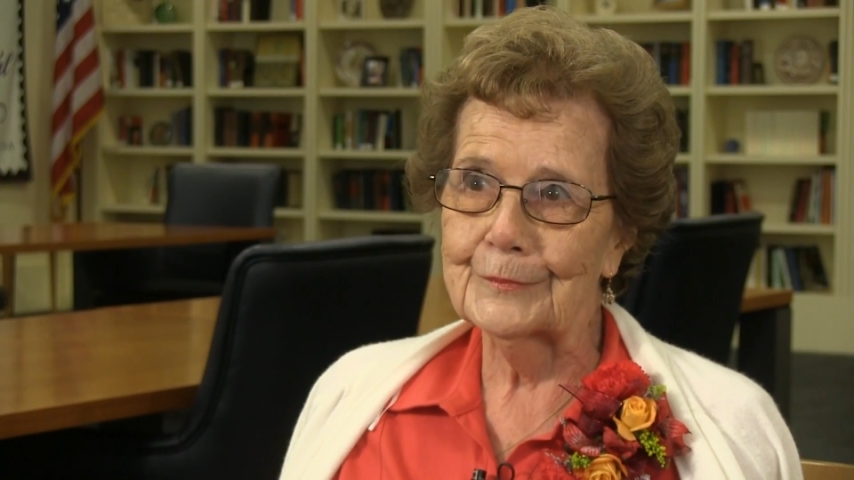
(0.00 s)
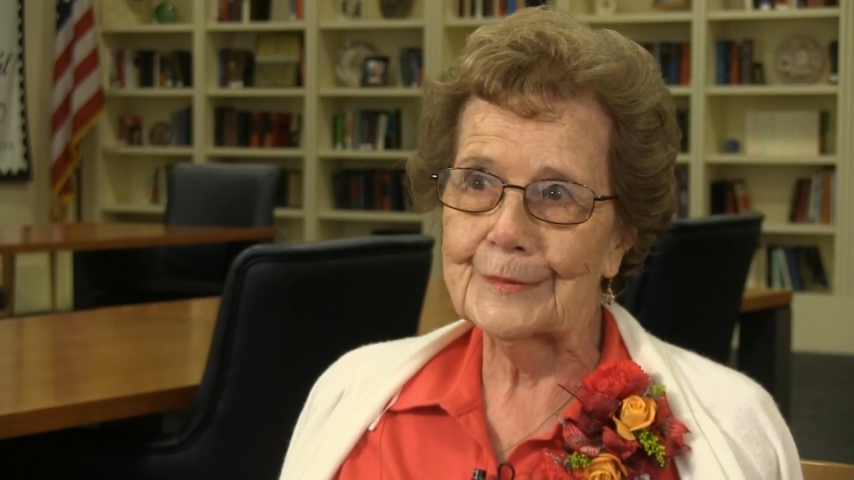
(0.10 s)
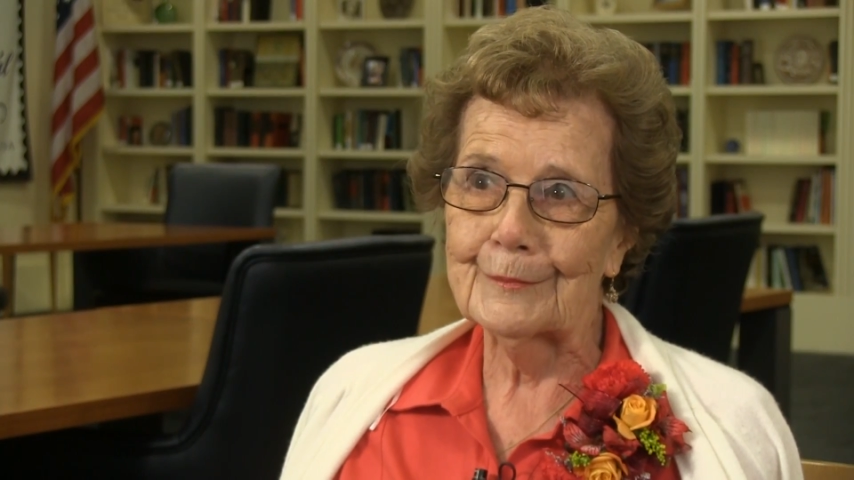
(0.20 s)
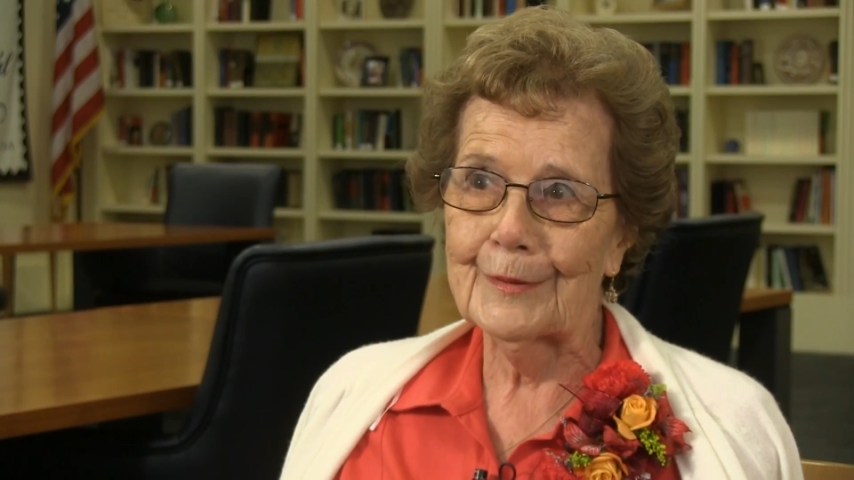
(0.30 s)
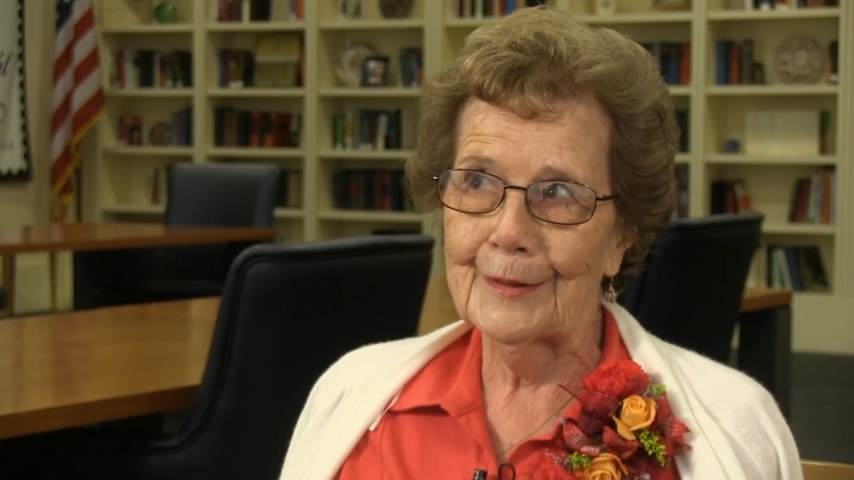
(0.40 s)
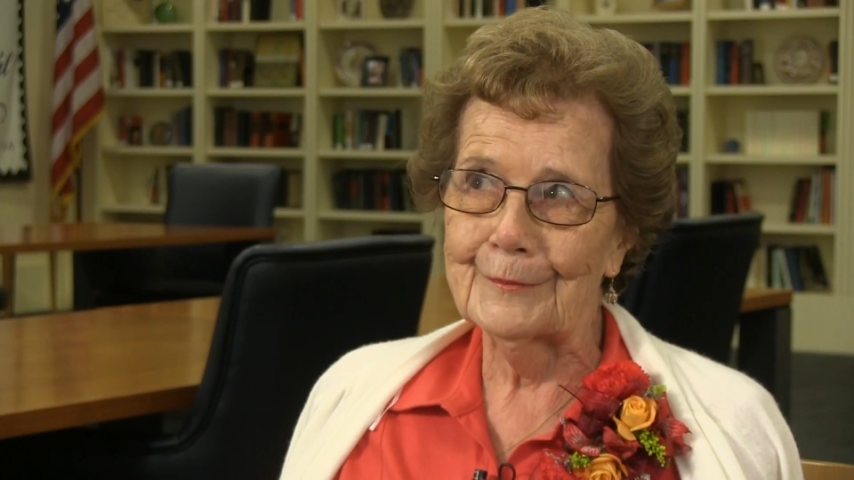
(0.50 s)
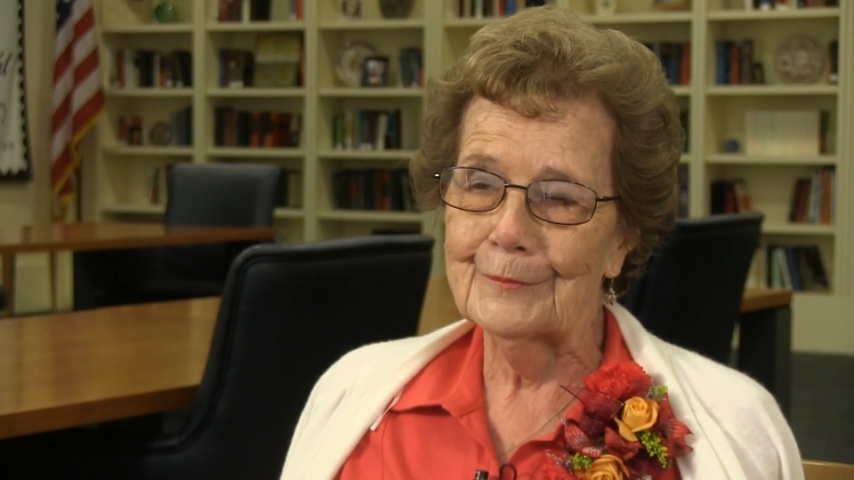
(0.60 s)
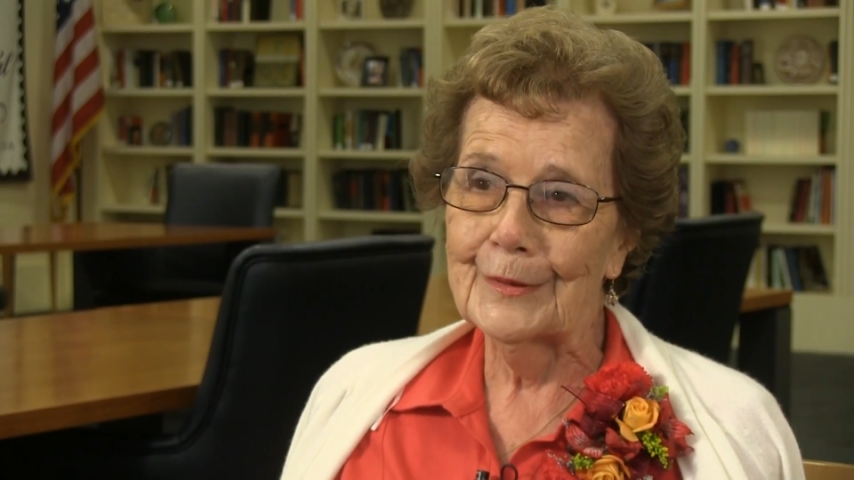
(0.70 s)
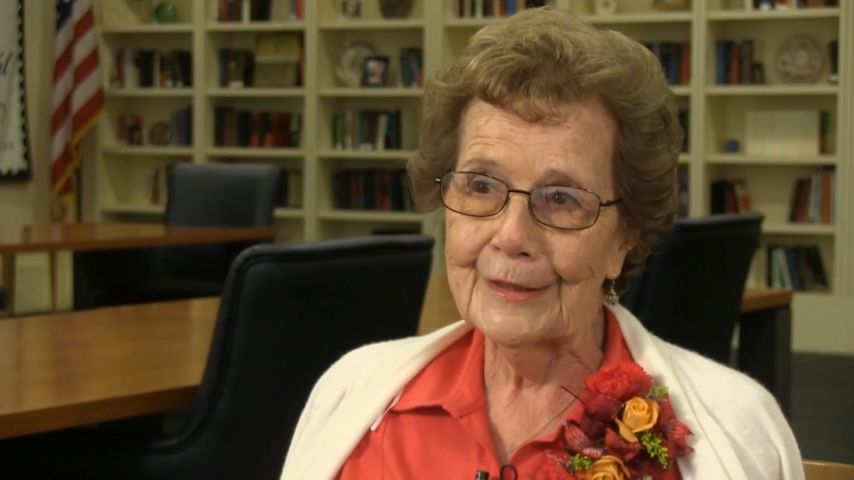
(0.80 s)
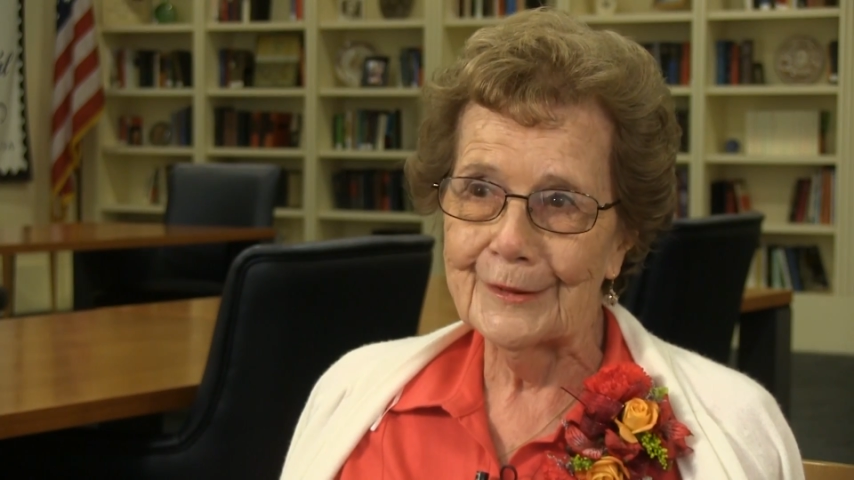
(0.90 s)
some kind of
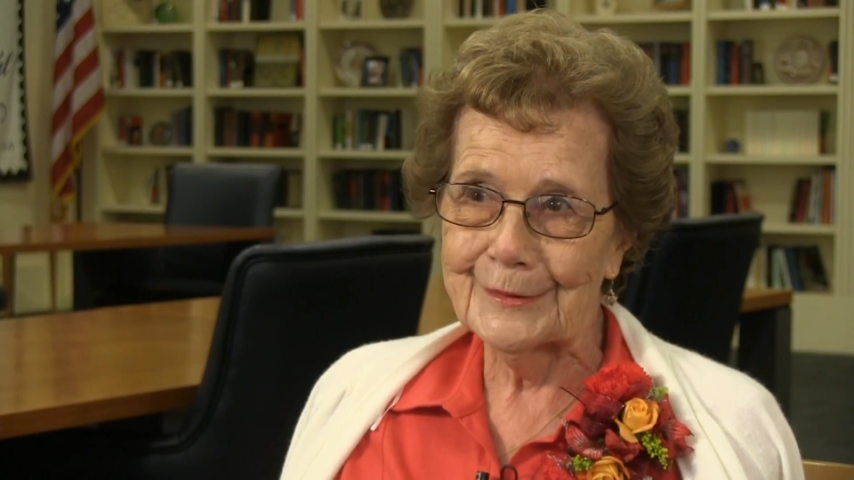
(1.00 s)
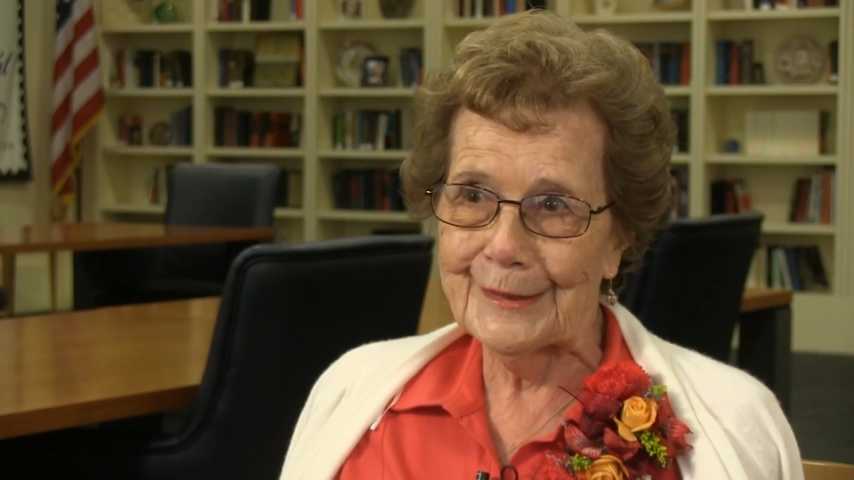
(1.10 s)
money or